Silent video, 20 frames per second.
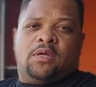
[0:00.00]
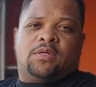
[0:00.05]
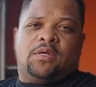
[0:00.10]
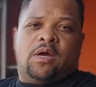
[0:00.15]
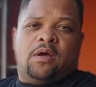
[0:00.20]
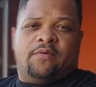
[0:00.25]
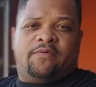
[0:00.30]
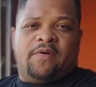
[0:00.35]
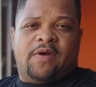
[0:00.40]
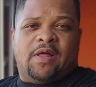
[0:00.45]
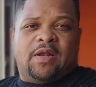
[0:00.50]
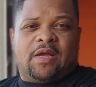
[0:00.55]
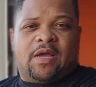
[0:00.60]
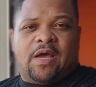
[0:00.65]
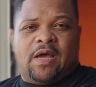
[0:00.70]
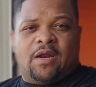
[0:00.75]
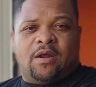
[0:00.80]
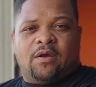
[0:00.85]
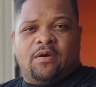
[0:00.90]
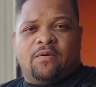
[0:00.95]
y'all, finally got
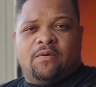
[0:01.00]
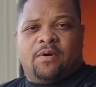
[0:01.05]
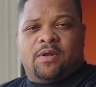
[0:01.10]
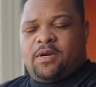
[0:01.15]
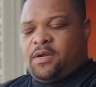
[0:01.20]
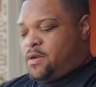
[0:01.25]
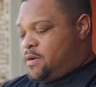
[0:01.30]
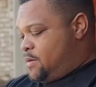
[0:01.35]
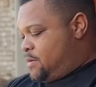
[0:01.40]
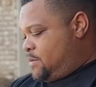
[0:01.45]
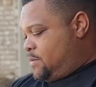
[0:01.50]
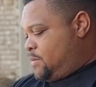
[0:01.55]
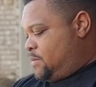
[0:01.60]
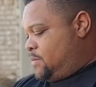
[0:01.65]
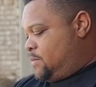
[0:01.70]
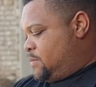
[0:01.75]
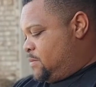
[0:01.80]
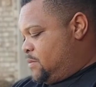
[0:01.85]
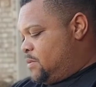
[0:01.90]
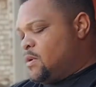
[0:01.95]
it going here.
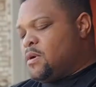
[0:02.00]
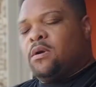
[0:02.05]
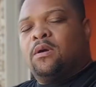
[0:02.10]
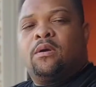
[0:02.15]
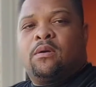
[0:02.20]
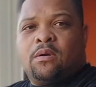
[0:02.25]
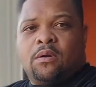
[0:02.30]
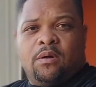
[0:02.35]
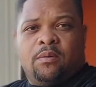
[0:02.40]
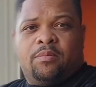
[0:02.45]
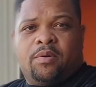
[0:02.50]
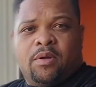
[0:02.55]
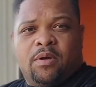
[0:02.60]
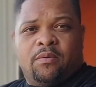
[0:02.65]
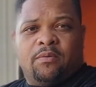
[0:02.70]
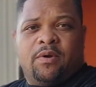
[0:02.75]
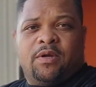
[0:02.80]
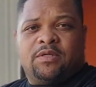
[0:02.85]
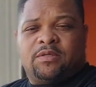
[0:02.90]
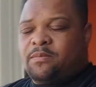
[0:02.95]
I'm gonna put a
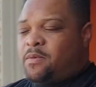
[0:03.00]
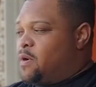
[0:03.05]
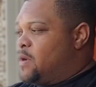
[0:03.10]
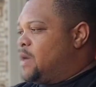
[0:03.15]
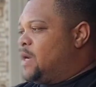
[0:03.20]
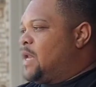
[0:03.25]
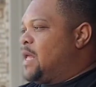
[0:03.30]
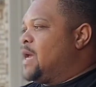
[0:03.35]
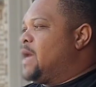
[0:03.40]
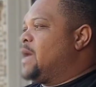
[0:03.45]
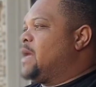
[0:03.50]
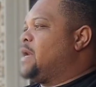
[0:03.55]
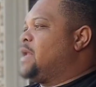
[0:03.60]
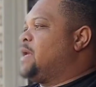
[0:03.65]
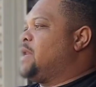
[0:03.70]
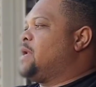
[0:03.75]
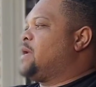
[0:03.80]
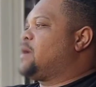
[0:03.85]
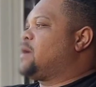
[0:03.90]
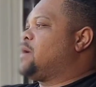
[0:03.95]
Rest Smarter line in
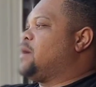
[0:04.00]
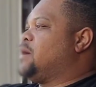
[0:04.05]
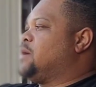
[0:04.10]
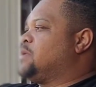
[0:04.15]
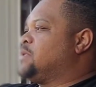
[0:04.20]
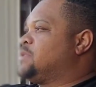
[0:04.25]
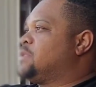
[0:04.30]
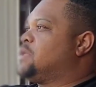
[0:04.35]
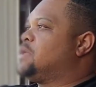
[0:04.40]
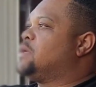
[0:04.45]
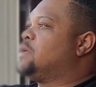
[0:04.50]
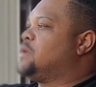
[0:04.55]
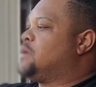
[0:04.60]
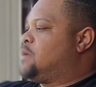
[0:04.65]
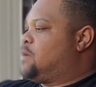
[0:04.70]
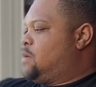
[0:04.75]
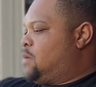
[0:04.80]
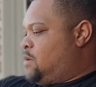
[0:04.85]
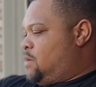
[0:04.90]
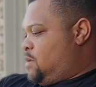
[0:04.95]
it because
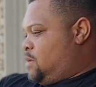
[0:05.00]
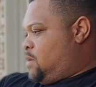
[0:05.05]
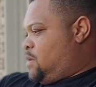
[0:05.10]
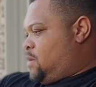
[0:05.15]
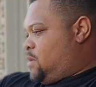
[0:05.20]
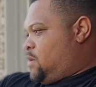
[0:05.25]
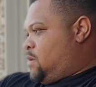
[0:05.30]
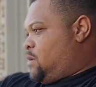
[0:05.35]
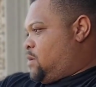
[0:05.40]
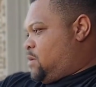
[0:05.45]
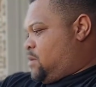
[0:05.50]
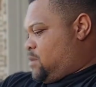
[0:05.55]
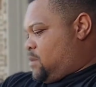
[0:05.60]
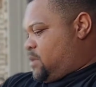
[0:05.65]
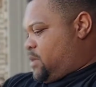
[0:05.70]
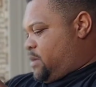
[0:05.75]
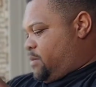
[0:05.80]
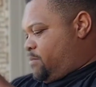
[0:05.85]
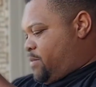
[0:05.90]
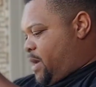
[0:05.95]

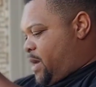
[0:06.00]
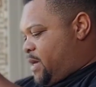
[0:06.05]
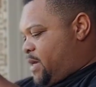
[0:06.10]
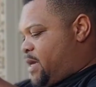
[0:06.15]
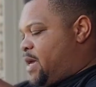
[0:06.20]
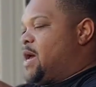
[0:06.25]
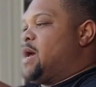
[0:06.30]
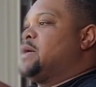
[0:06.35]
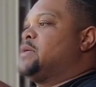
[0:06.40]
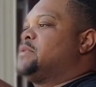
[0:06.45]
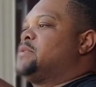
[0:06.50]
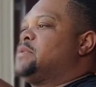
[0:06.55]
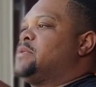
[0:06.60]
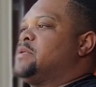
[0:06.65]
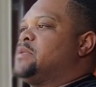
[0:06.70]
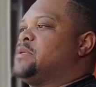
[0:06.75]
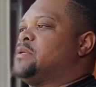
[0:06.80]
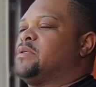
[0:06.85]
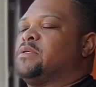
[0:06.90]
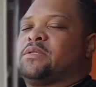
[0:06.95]
these bait casters